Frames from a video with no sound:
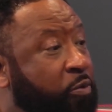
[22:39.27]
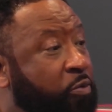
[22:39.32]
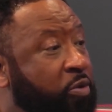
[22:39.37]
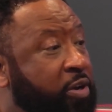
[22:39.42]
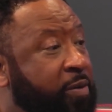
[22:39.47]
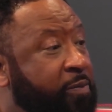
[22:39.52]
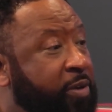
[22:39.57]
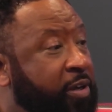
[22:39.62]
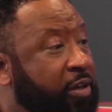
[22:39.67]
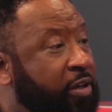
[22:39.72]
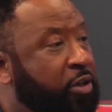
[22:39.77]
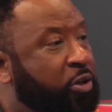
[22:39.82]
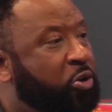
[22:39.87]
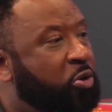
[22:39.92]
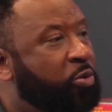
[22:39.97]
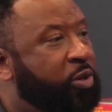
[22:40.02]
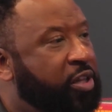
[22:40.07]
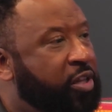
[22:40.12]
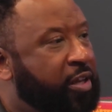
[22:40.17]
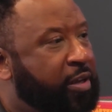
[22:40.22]
women,
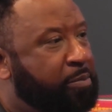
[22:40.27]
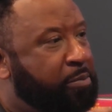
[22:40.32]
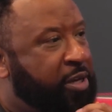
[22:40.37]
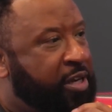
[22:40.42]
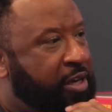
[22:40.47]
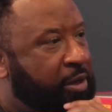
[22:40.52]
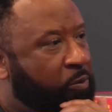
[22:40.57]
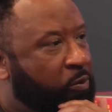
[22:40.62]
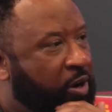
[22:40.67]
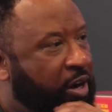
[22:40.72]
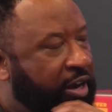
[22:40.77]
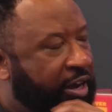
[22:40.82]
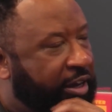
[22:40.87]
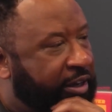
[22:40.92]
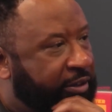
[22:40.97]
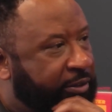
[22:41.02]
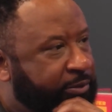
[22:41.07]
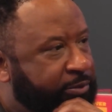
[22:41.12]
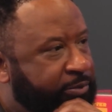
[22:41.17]
who would they be and why?